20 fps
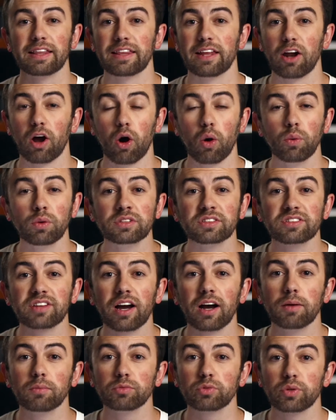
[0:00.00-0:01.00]
that always
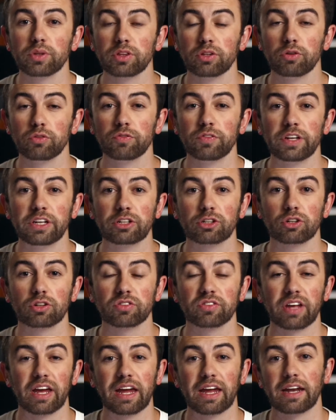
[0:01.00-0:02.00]
comes with new
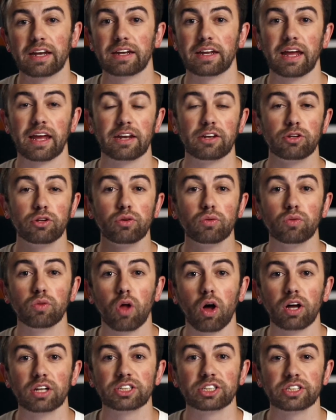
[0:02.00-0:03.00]
features and new
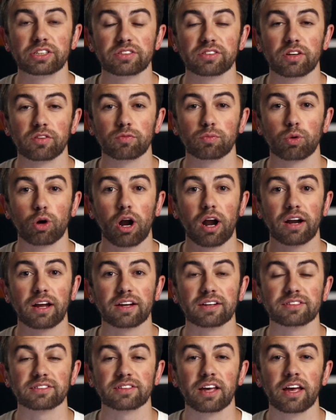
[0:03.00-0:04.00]
launches of
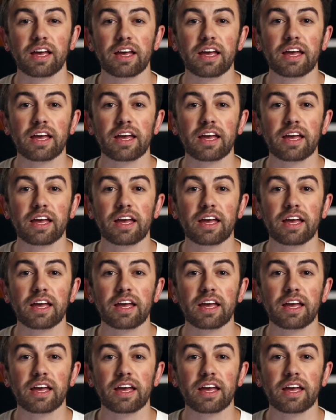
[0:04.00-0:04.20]
products.